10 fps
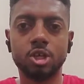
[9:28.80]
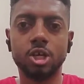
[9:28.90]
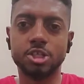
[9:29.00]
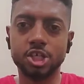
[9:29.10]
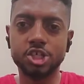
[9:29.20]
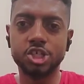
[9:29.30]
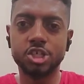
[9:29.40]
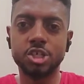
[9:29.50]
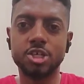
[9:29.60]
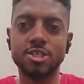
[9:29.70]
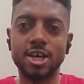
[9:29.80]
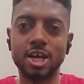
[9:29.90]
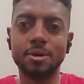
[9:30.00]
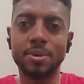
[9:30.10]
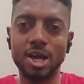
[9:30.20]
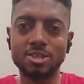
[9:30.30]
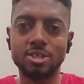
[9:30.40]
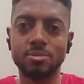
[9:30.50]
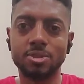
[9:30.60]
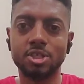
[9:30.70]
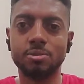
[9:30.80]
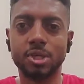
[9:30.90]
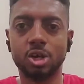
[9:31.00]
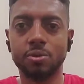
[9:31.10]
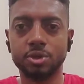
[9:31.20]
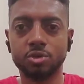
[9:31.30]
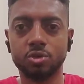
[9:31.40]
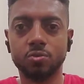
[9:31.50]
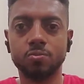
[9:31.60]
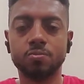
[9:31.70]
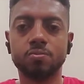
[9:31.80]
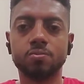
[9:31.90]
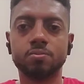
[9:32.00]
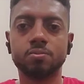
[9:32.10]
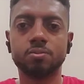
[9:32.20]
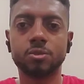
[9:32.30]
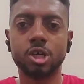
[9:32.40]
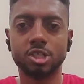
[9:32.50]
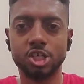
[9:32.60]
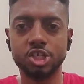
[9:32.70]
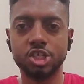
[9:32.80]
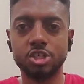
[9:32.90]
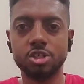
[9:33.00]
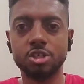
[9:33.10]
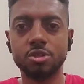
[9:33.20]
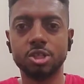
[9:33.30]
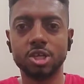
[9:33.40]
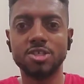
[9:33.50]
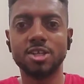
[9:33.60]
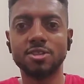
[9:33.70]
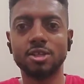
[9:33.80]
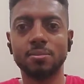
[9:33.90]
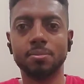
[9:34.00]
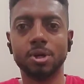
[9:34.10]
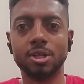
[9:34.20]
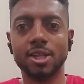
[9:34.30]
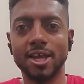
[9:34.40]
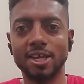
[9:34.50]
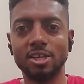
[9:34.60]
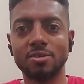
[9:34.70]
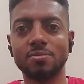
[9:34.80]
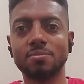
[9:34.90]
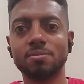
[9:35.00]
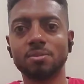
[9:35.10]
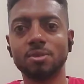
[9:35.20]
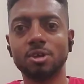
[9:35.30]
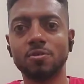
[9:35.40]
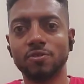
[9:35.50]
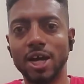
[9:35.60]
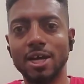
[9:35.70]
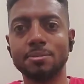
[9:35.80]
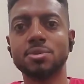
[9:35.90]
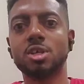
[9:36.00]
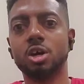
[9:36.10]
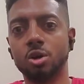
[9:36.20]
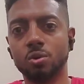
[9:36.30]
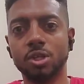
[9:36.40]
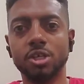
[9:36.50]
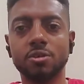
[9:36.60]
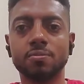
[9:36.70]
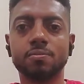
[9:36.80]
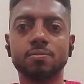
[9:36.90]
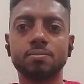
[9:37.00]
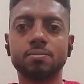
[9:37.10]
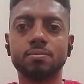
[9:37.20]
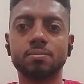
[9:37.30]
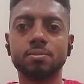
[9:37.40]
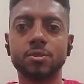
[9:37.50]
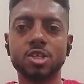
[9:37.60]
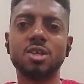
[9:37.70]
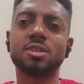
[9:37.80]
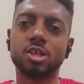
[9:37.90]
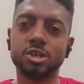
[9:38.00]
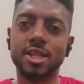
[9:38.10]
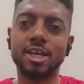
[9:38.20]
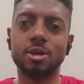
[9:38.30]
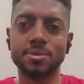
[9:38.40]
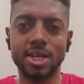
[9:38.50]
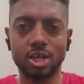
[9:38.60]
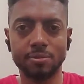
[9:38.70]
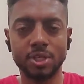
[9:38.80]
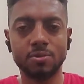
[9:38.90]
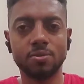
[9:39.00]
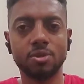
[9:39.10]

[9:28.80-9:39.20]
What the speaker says: Addiction is not a positive thing to be going through. Addiction does nothing but negative vibes only. There's nothing good that comes out of it.